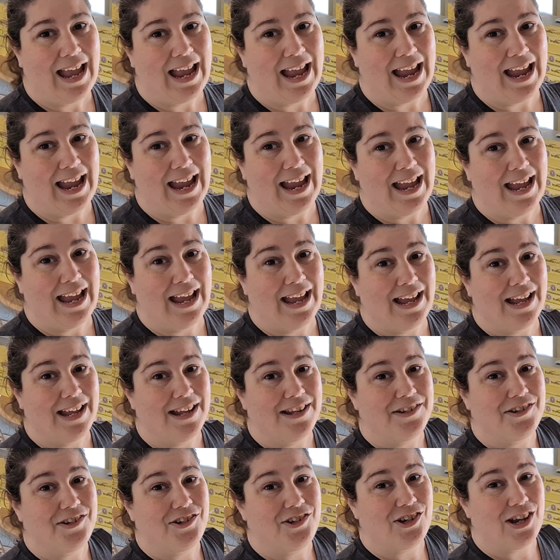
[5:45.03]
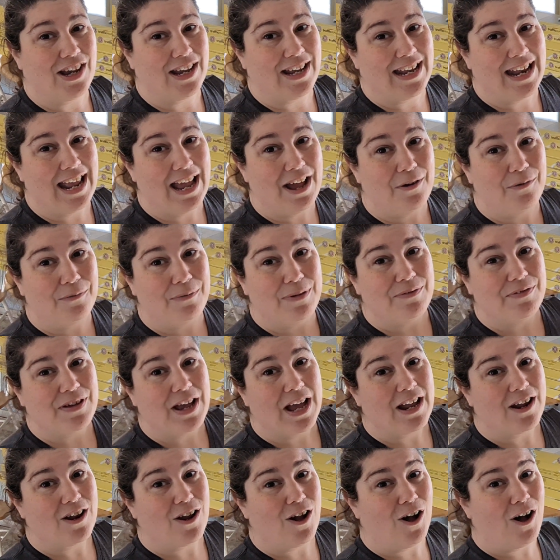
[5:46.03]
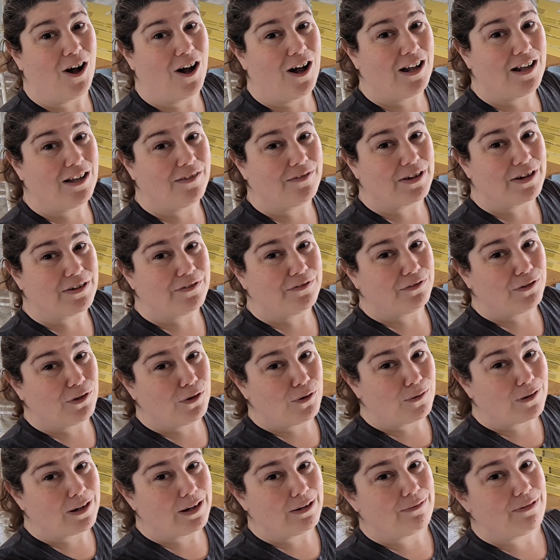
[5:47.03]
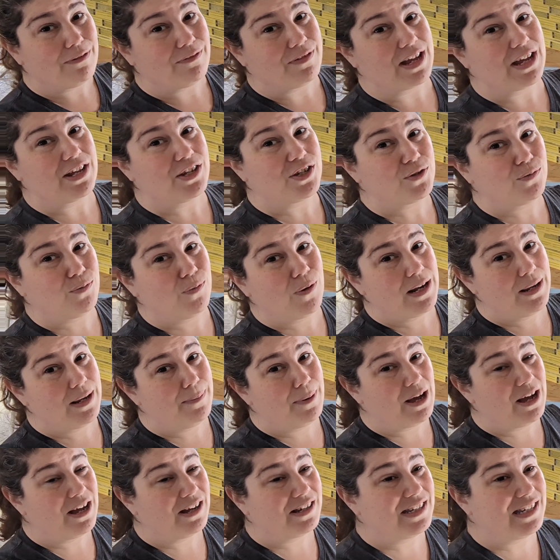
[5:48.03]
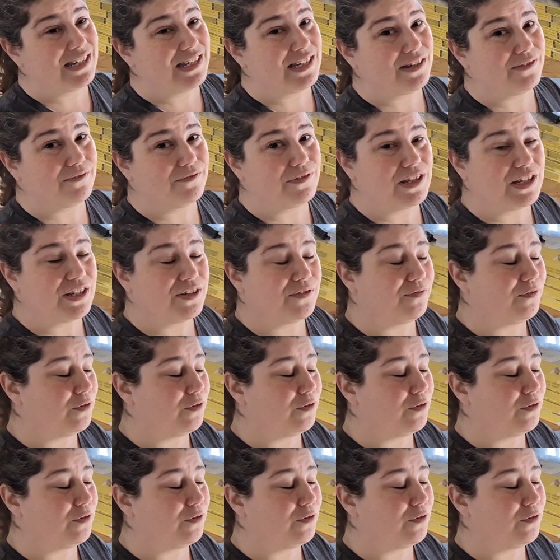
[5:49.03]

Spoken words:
And check it out. We've got all of our flooring. We've got 20 boxes of this